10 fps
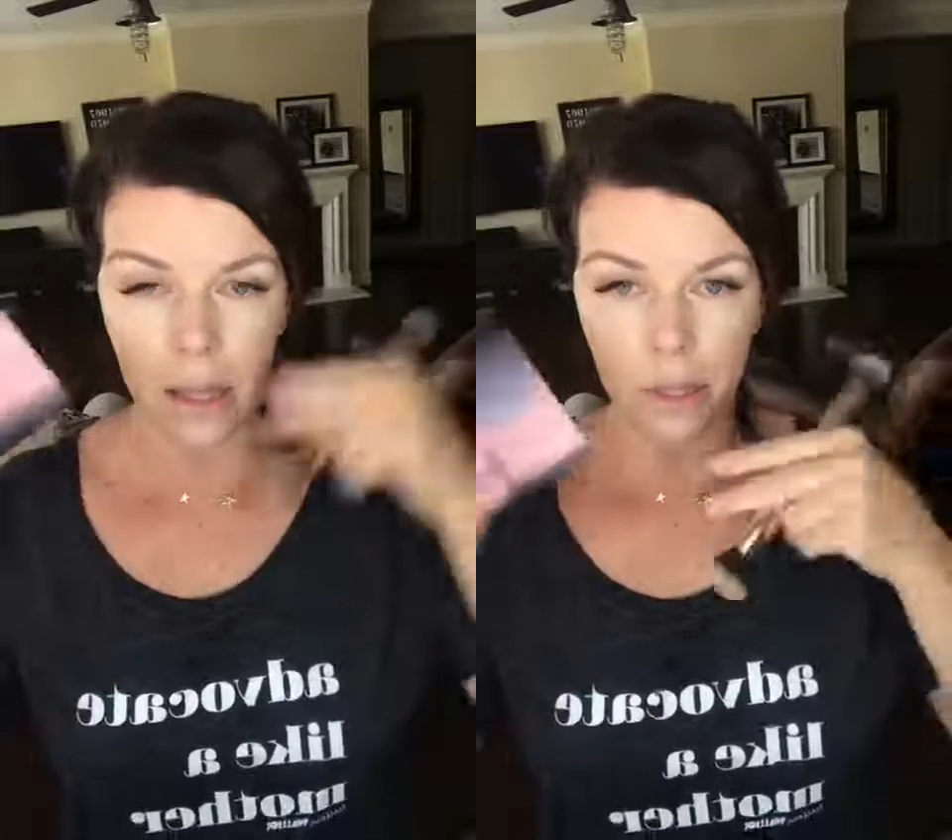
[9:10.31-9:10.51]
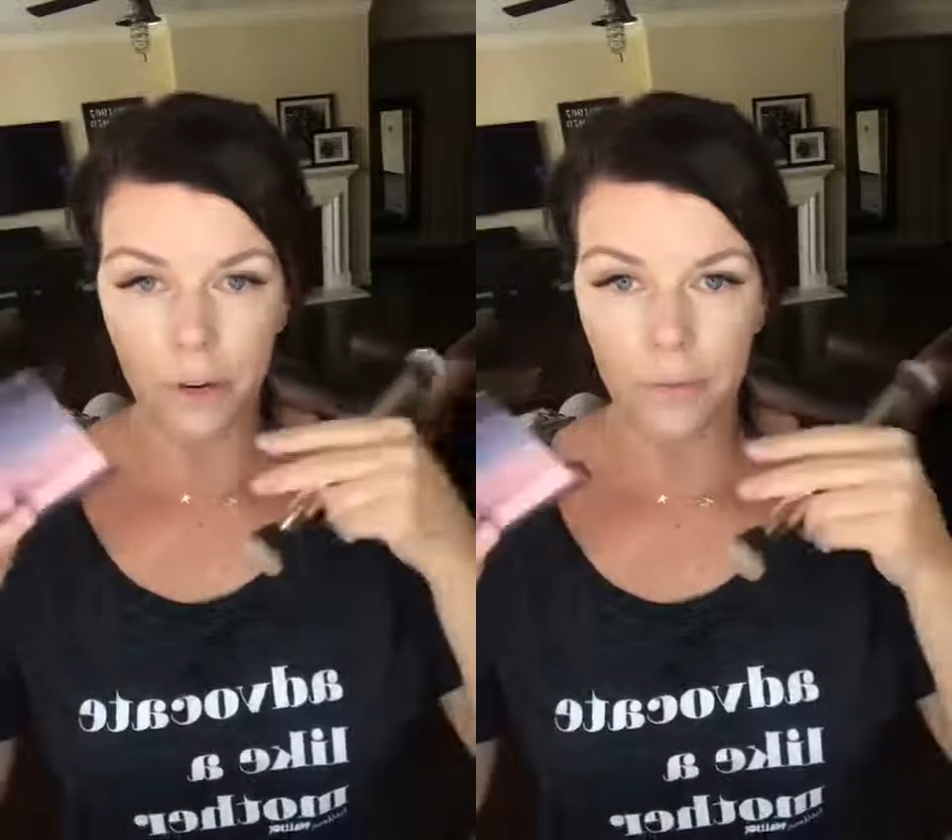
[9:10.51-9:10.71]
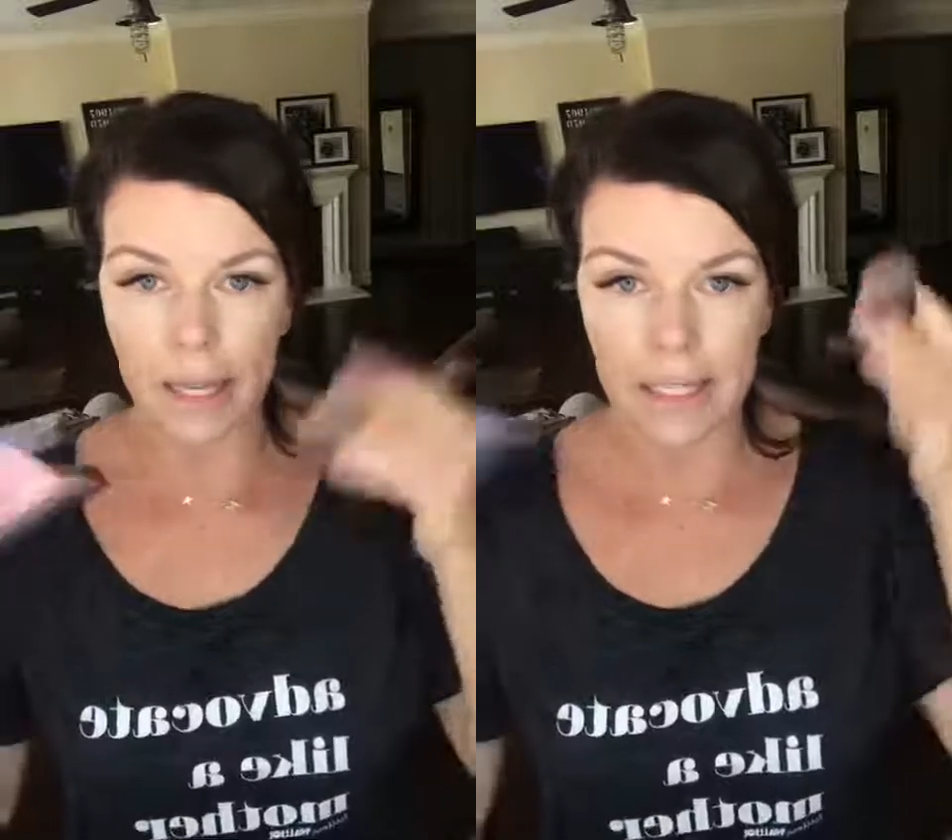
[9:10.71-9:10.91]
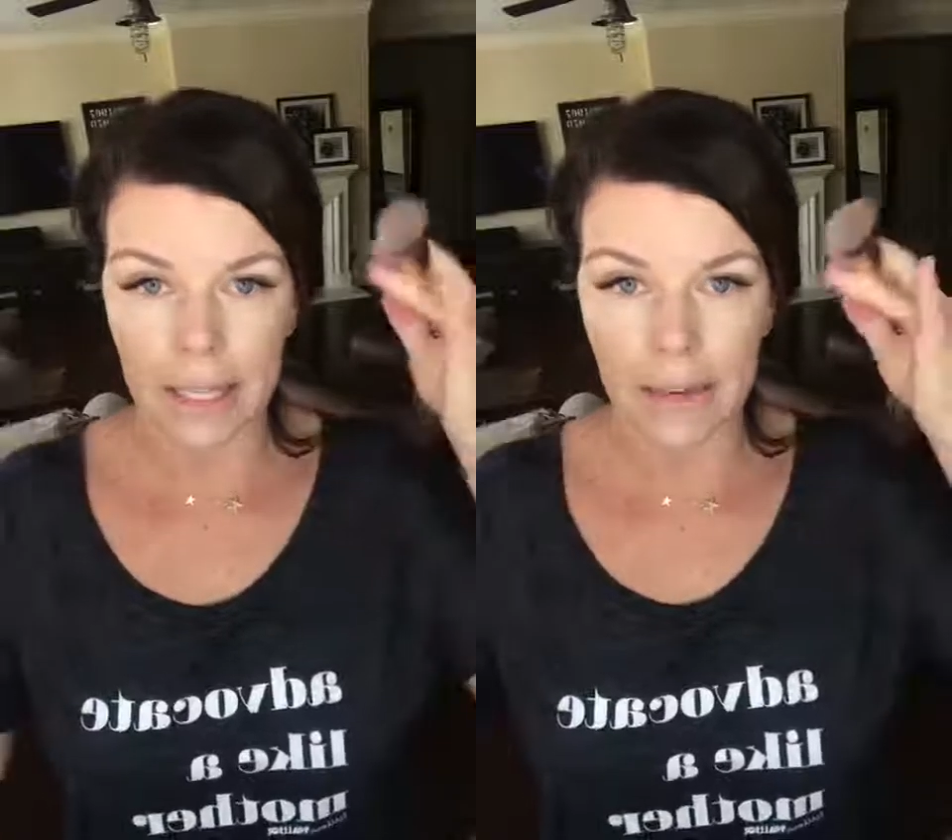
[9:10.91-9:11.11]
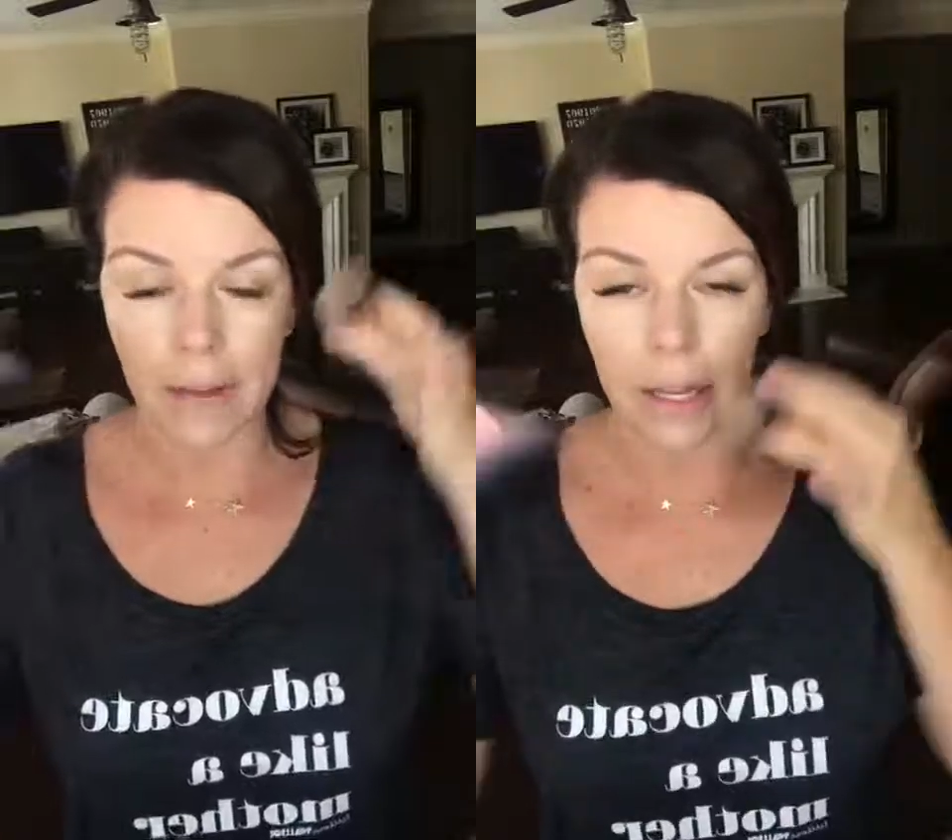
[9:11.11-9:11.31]
your face
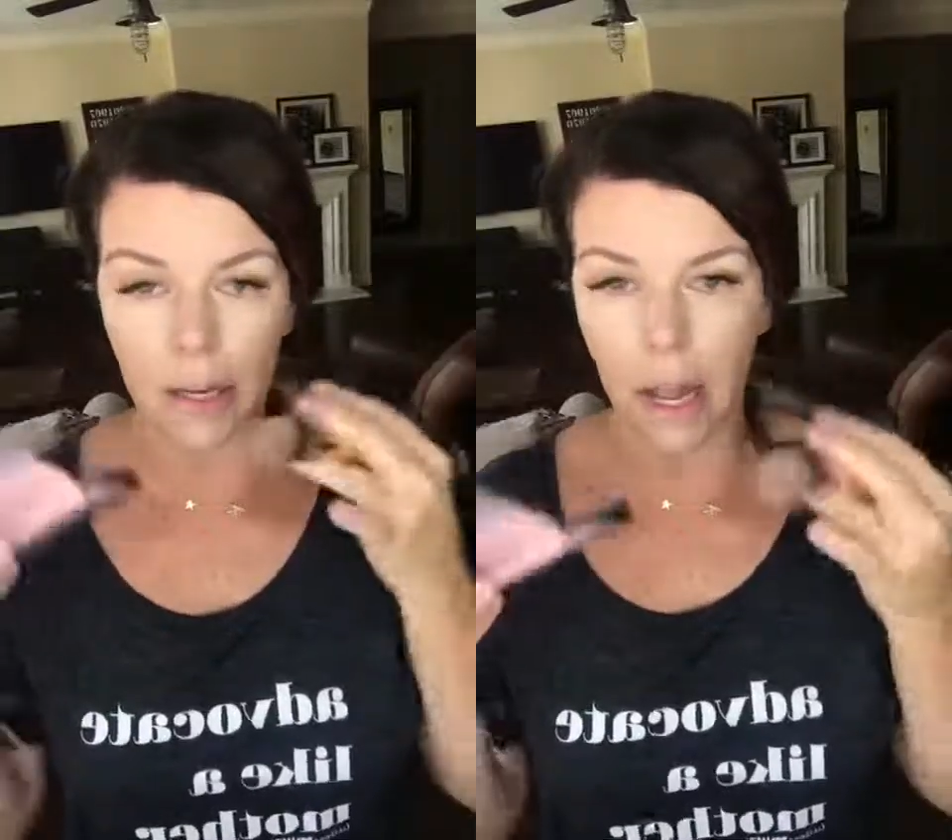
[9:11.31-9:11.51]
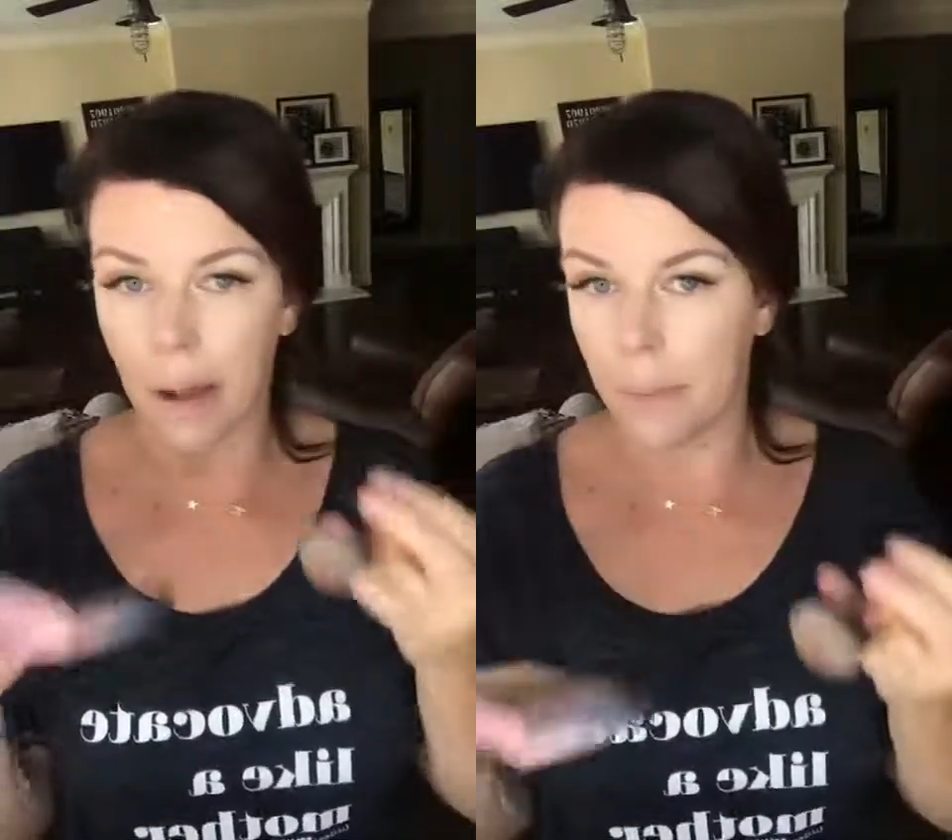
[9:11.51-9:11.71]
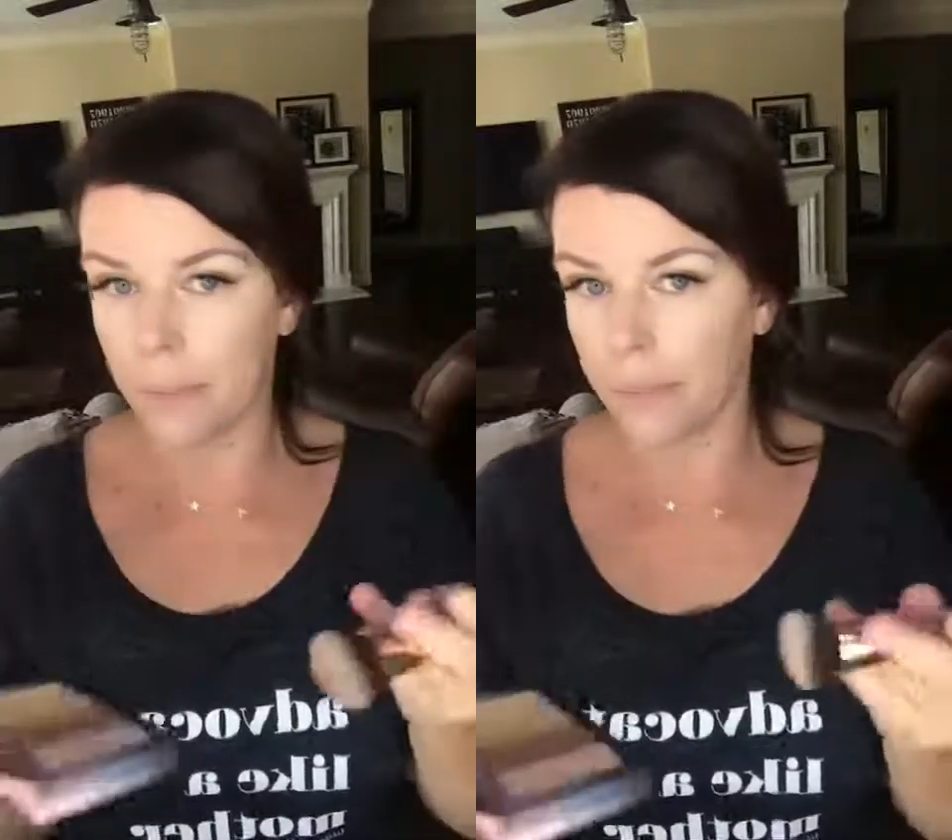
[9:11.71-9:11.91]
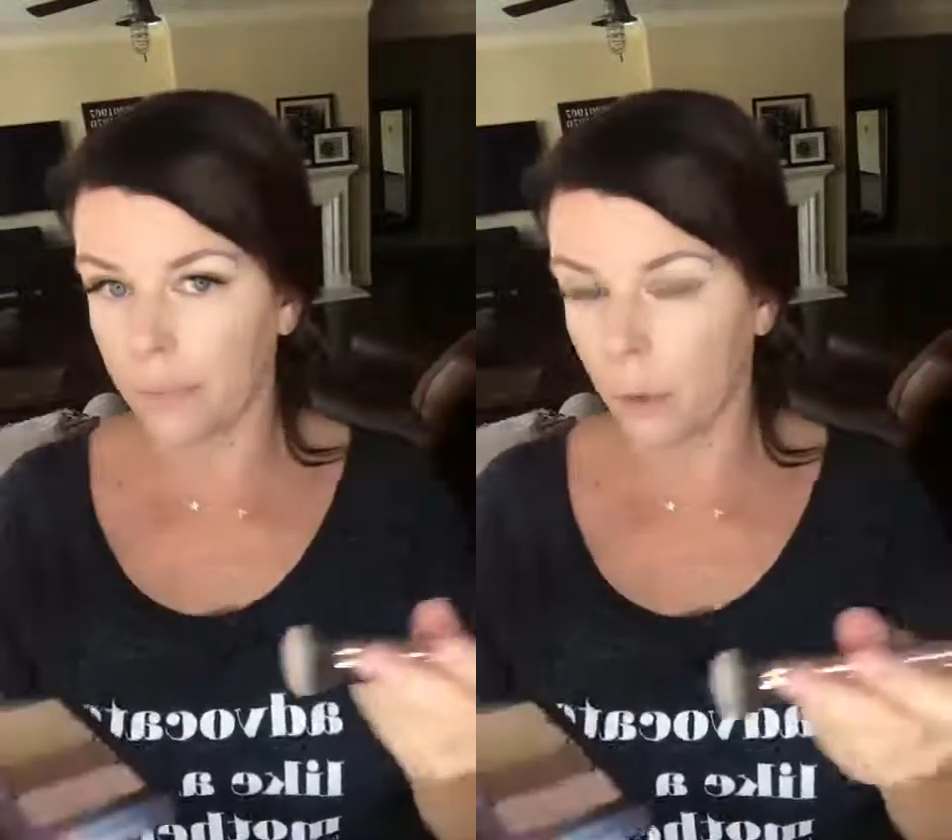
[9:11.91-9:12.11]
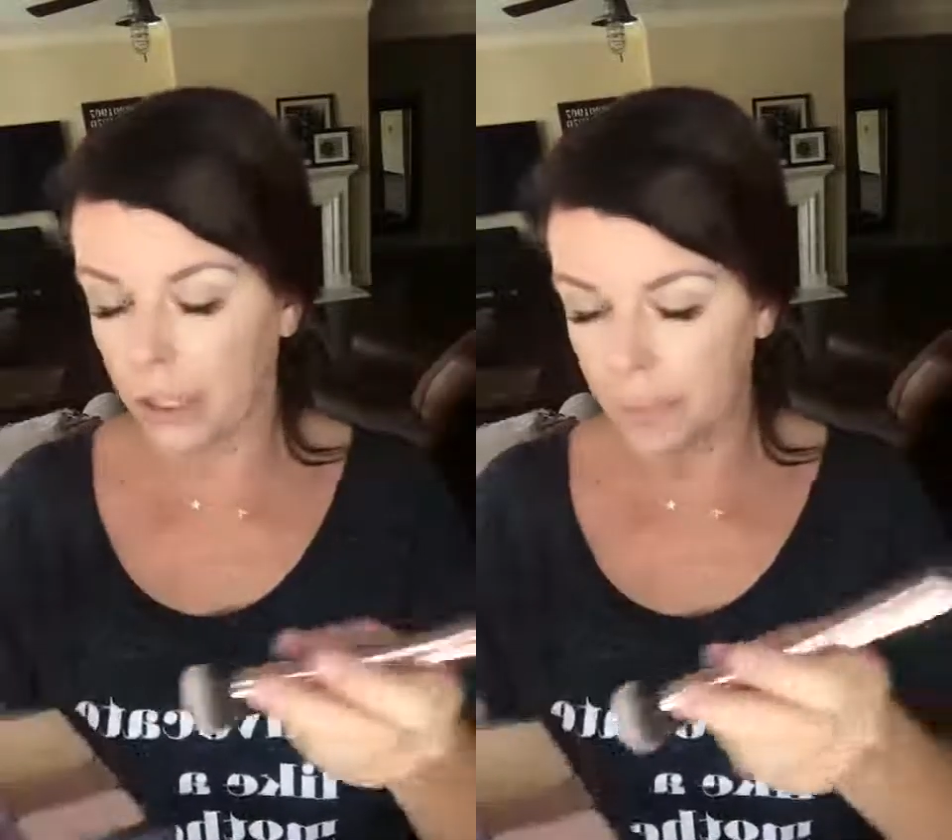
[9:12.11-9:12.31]
and give it
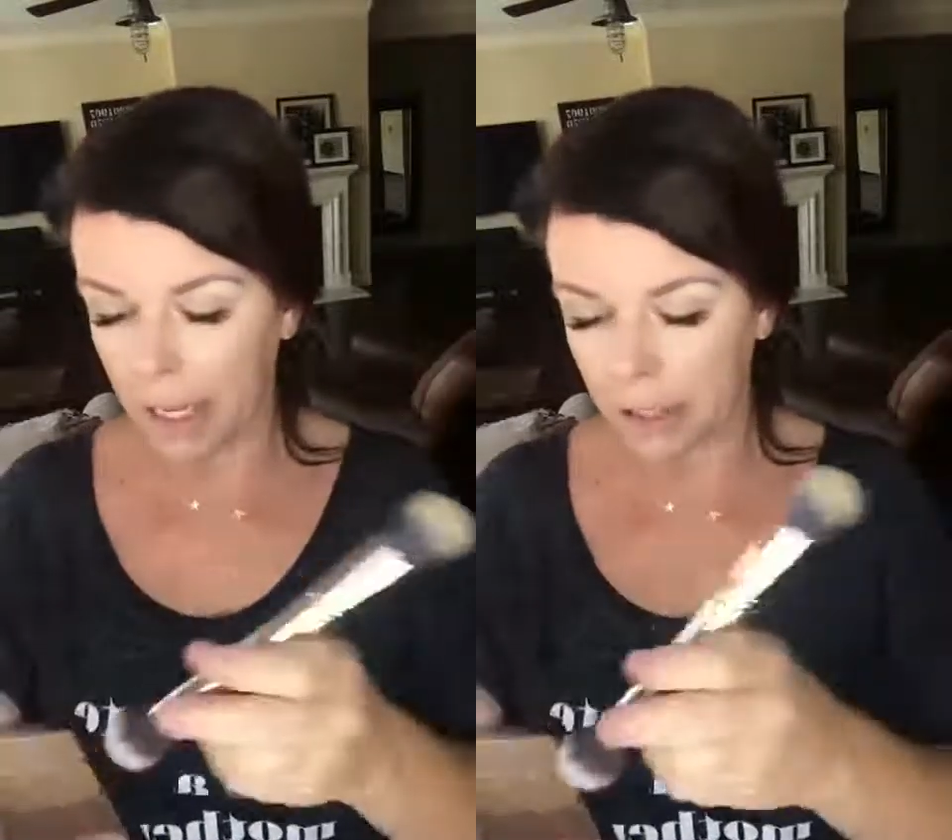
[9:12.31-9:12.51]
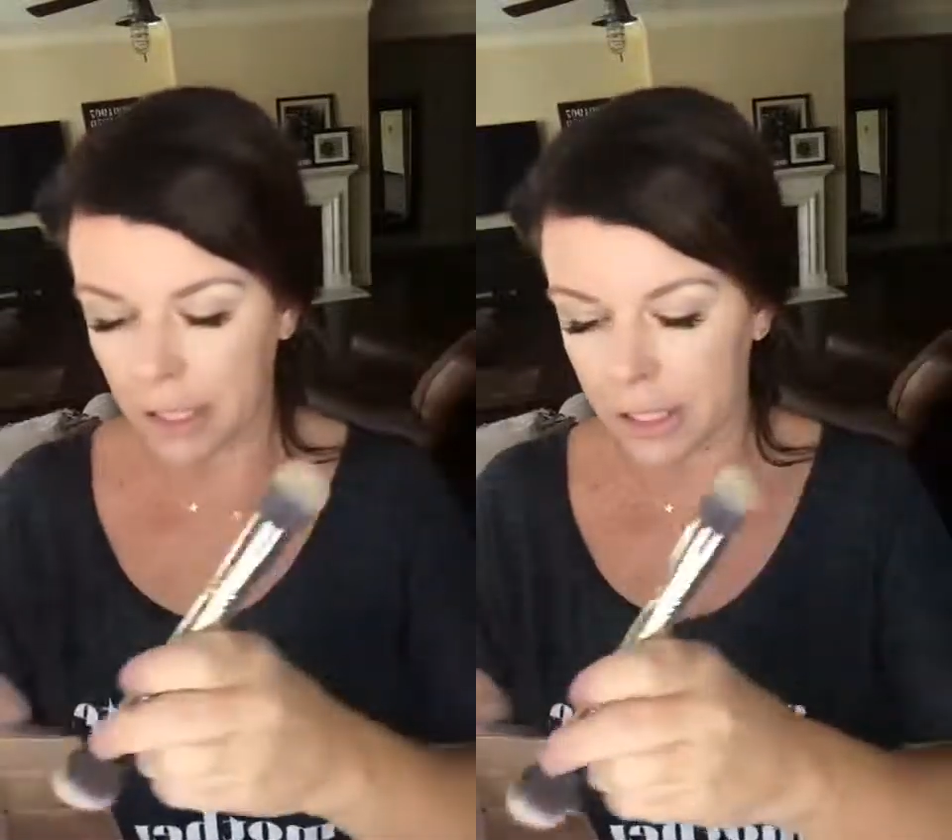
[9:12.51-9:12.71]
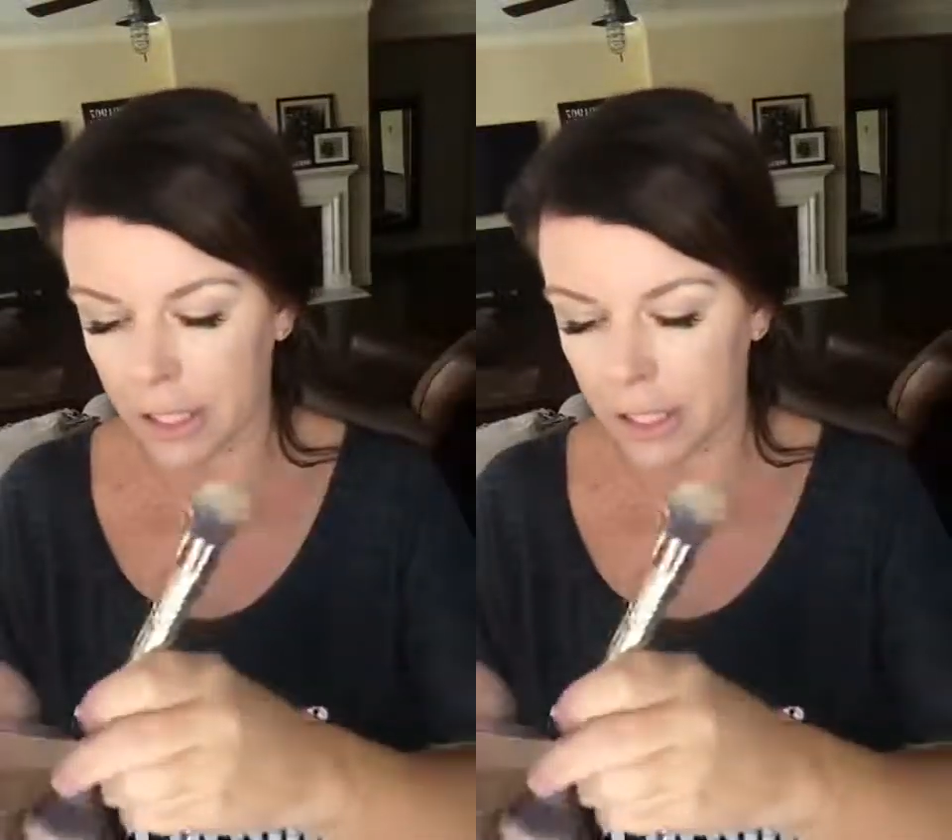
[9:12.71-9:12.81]
more dimension.